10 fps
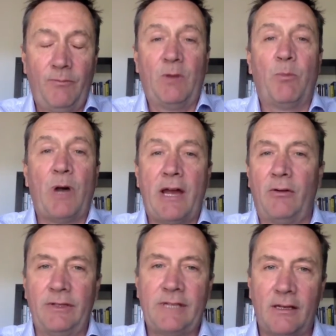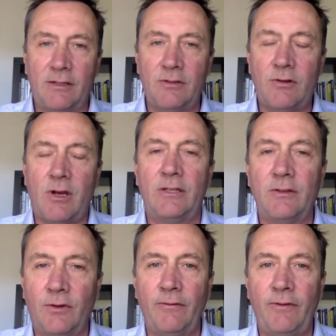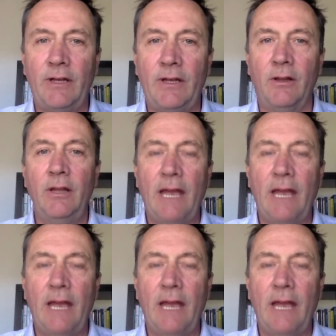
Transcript: the buyer or the seller is trying to fulfill.